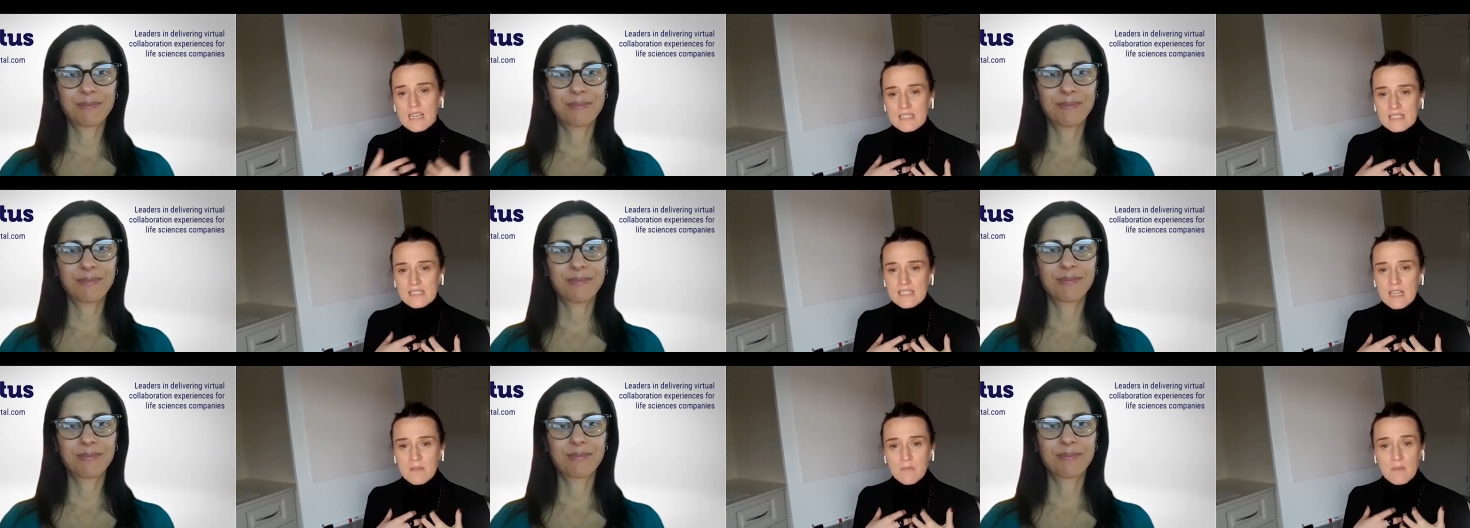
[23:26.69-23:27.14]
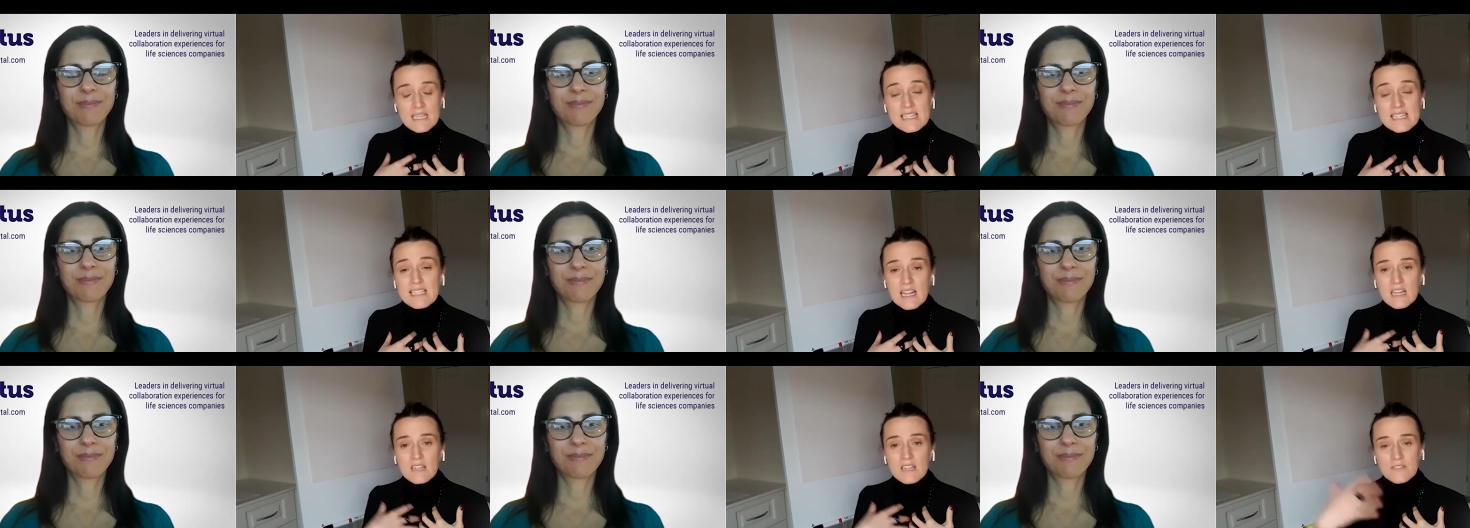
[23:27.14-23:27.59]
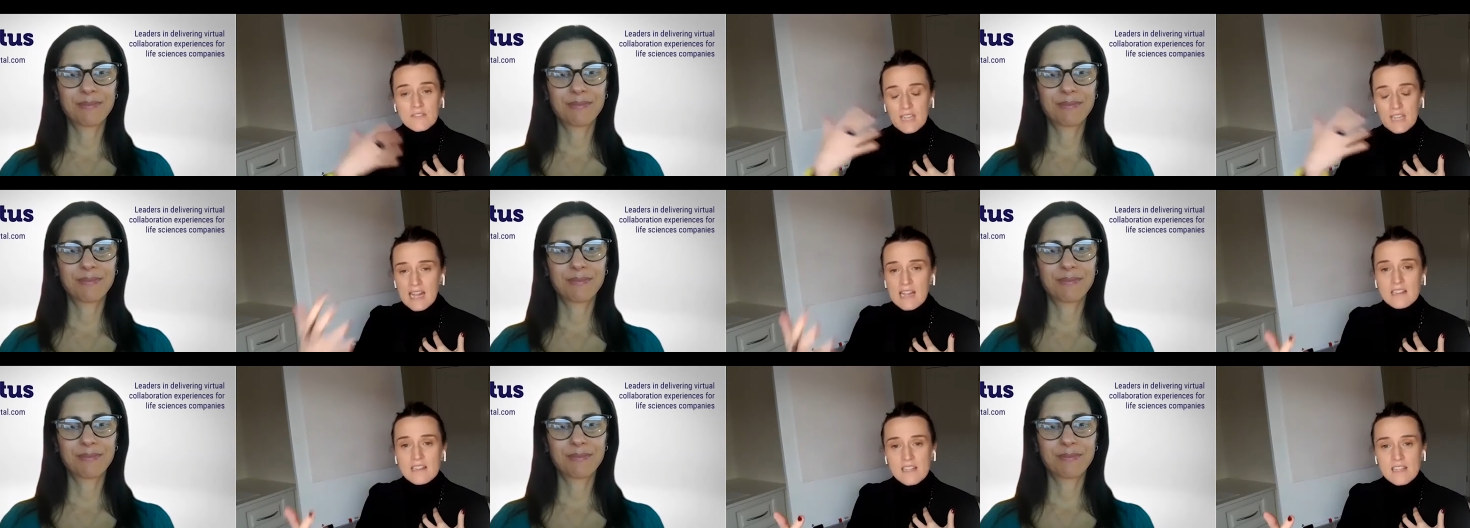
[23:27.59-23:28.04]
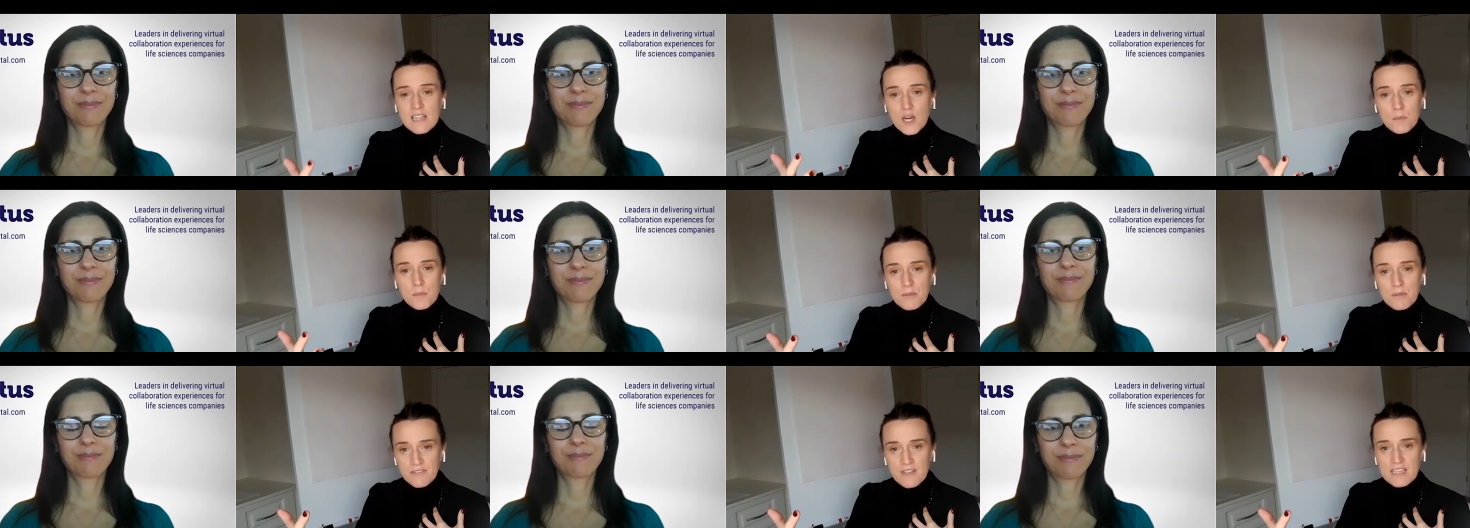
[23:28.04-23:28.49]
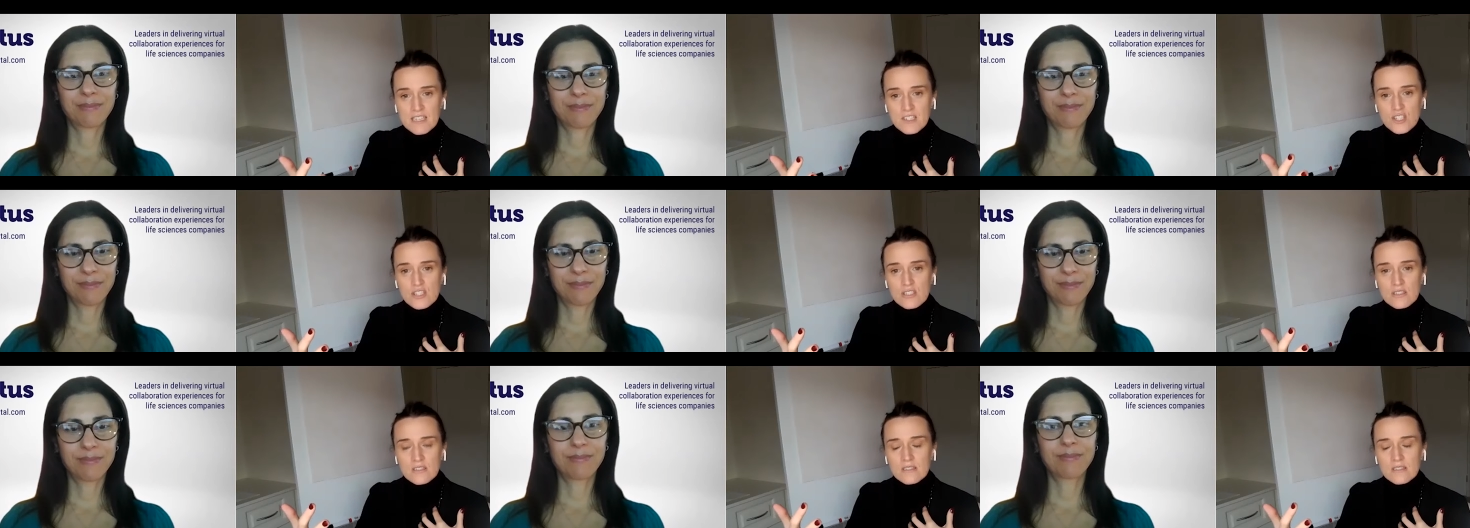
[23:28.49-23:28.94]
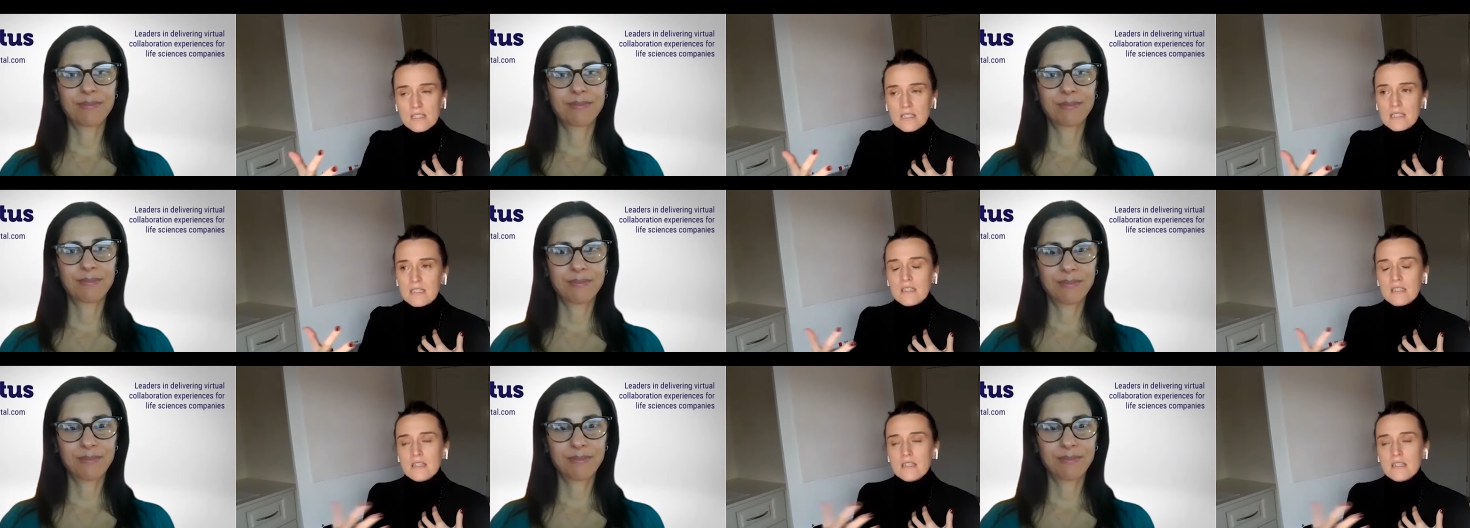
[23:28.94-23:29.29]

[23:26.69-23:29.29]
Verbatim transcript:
Speaker 1: let's say, myself and a healthcare professional.